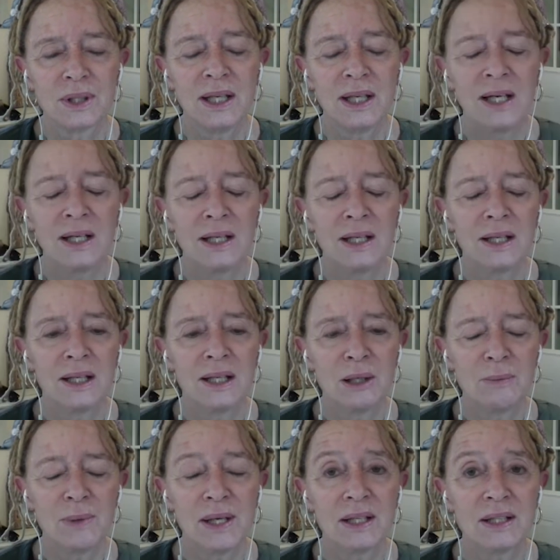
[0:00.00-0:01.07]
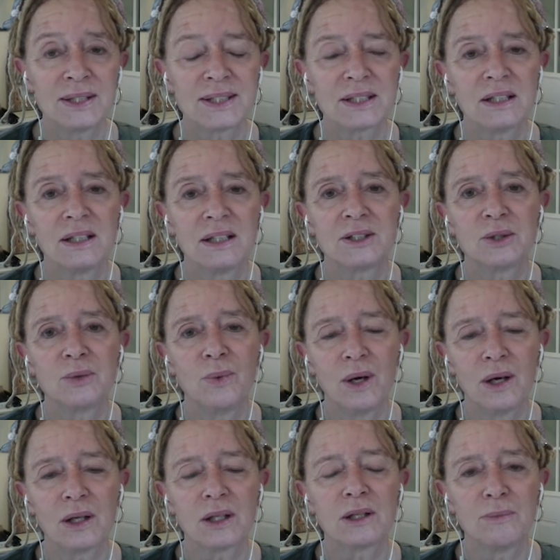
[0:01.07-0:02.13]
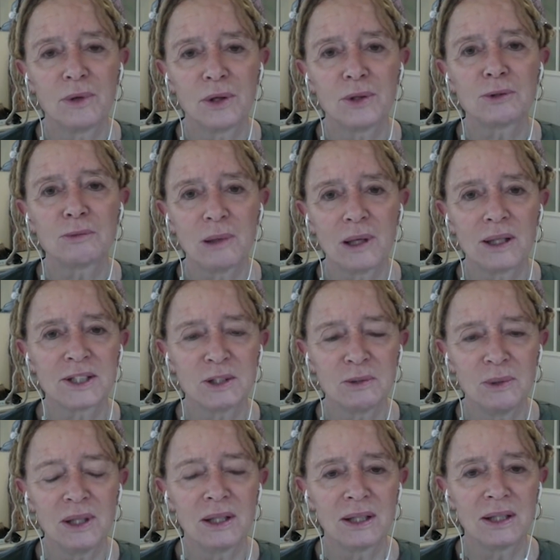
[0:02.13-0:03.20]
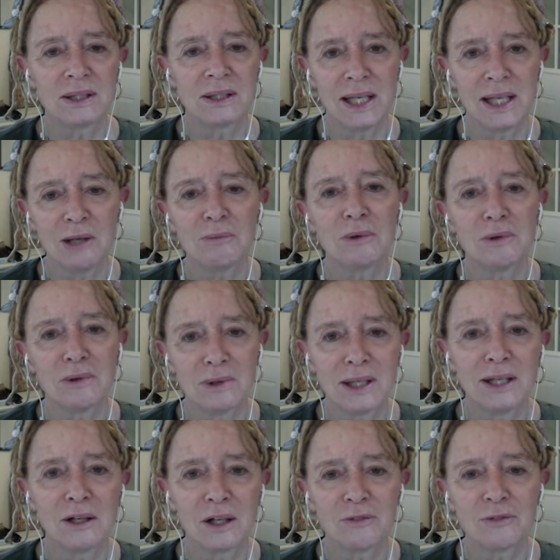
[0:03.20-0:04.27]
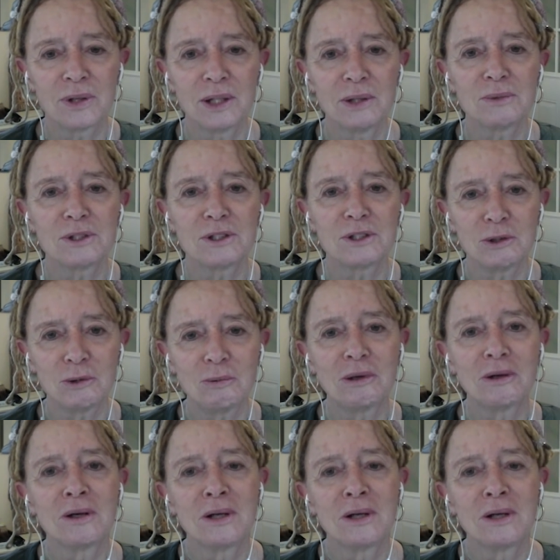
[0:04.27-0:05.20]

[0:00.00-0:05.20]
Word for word: and um, and I started to welcome those parts of me to the table and offer them soup